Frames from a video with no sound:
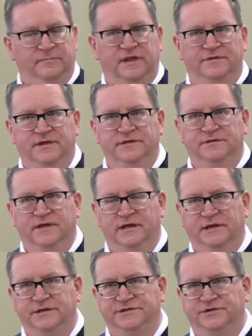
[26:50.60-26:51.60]
that
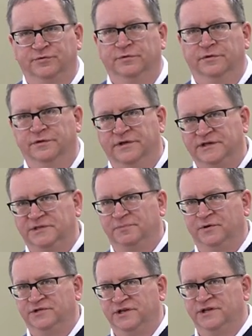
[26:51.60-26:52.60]
is through this
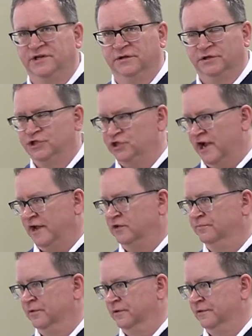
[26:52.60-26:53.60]
particular
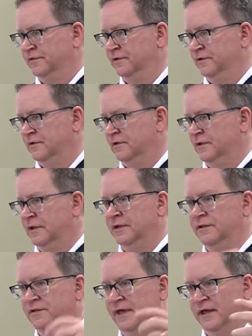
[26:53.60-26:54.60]
childbirth
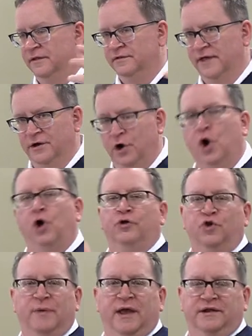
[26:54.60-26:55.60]
that all
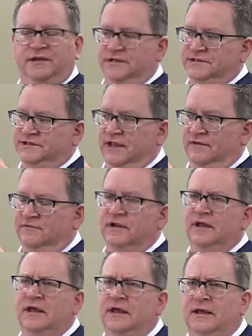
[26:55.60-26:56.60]
humanity is
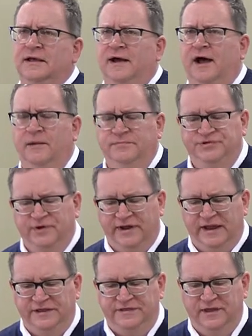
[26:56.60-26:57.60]
saved. So
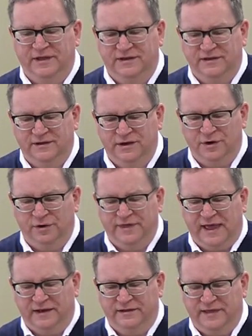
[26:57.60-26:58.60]
I think, you know,
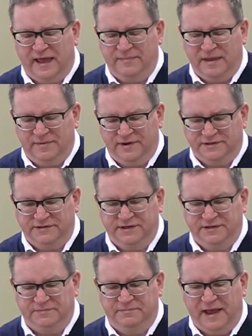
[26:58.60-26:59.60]
that maybe
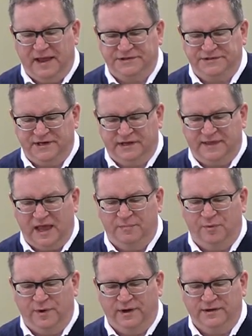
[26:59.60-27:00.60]
is best at
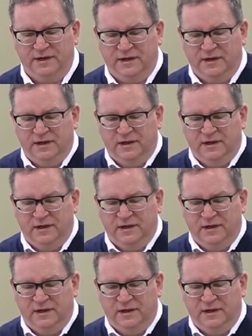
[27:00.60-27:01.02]
that point.